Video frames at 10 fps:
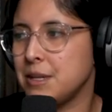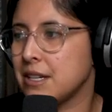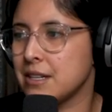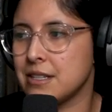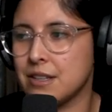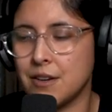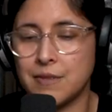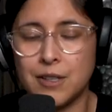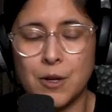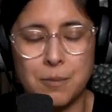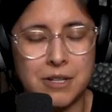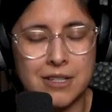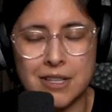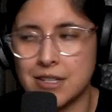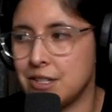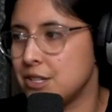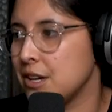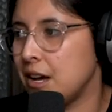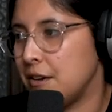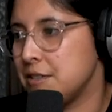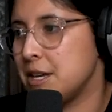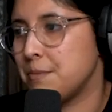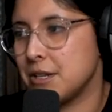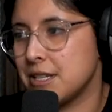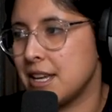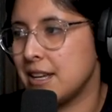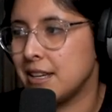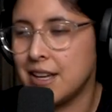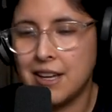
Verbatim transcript: because of the low percentage of 10%.